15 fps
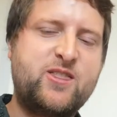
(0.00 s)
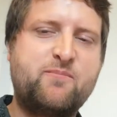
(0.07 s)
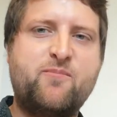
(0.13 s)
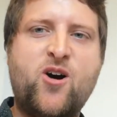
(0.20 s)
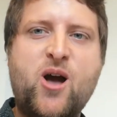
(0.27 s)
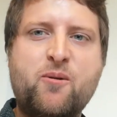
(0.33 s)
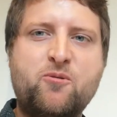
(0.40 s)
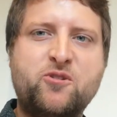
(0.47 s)
the
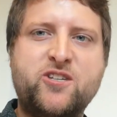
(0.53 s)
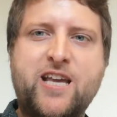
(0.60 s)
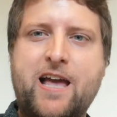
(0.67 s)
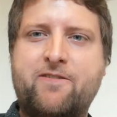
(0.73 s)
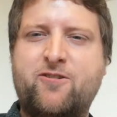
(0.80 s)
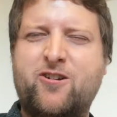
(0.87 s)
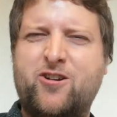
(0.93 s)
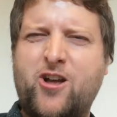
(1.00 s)
Bible
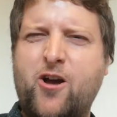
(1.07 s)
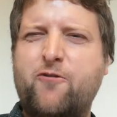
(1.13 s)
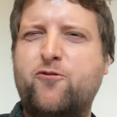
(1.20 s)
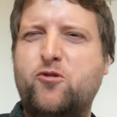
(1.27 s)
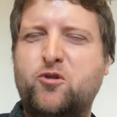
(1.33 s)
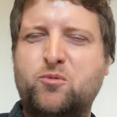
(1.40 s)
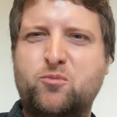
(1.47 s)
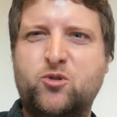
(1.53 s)
together, go
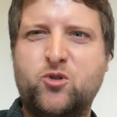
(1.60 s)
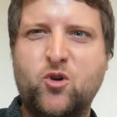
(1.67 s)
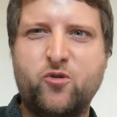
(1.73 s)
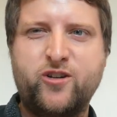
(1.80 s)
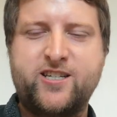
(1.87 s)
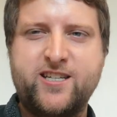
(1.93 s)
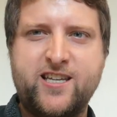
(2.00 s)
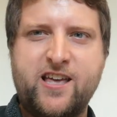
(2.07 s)
through some
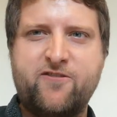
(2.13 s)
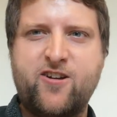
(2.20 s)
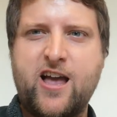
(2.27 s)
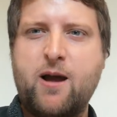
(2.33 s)
stories together,